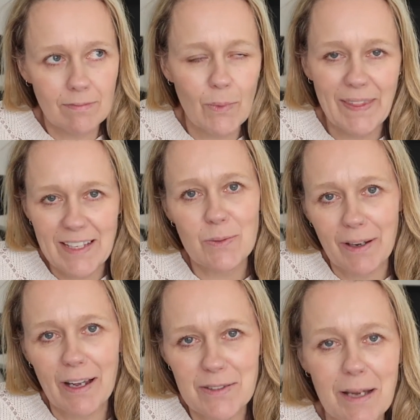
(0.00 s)
when this
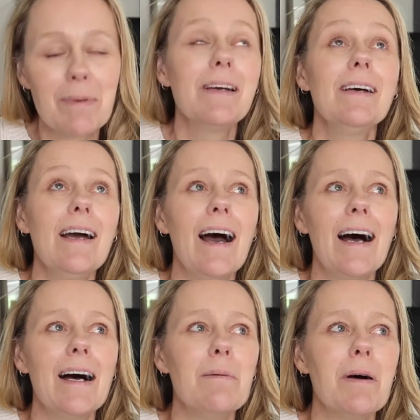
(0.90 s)
one goes up
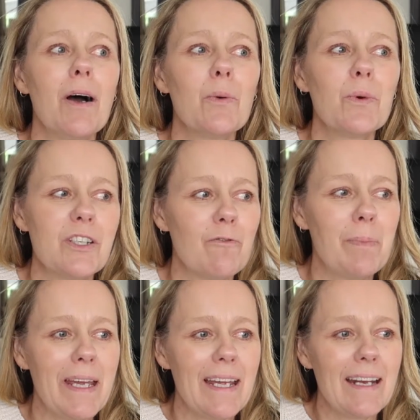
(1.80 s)
would have
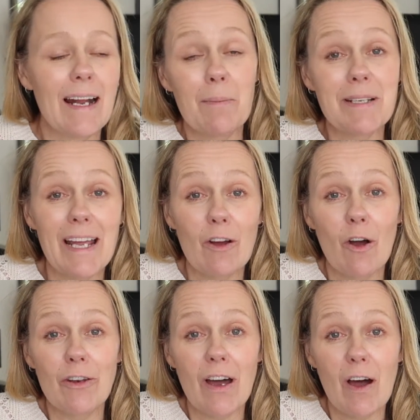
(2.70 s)
been an update
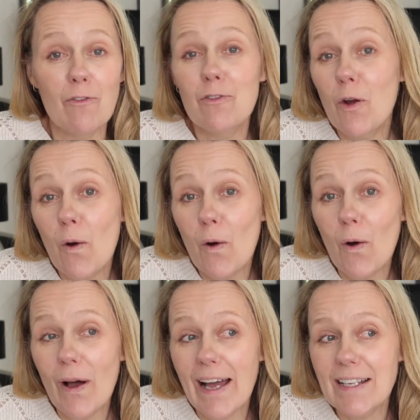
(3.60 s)
on our
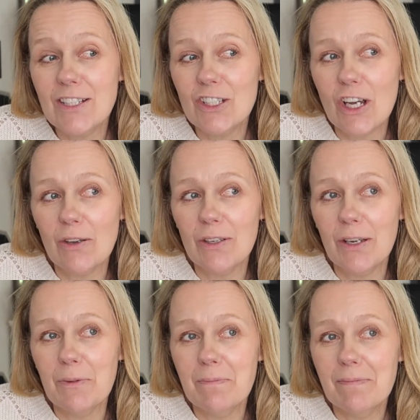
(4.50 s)
floor and to show
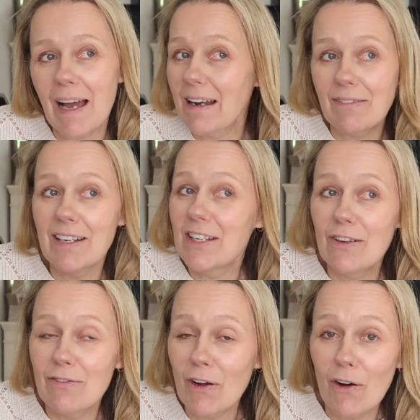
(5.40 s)
you our lovely new
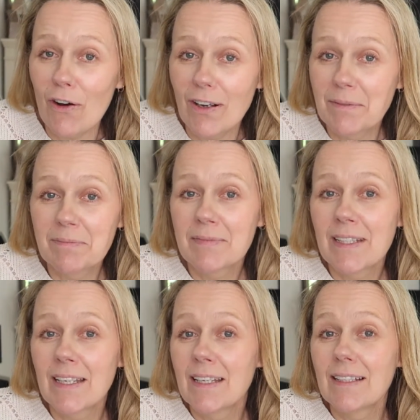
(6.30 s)
floor.
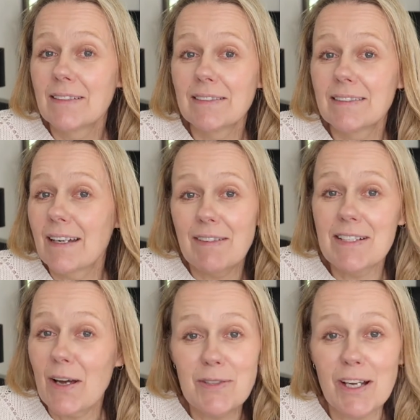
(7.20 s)
There is
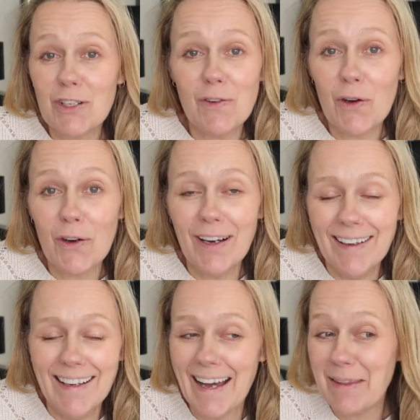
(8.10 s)
no such floor
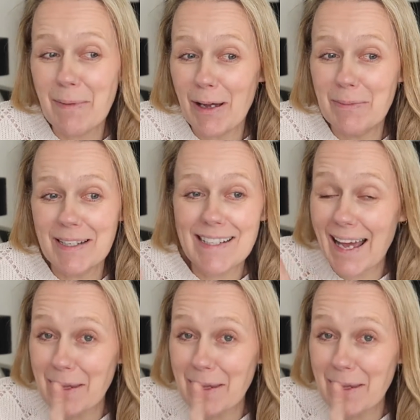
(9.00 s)
at the moment,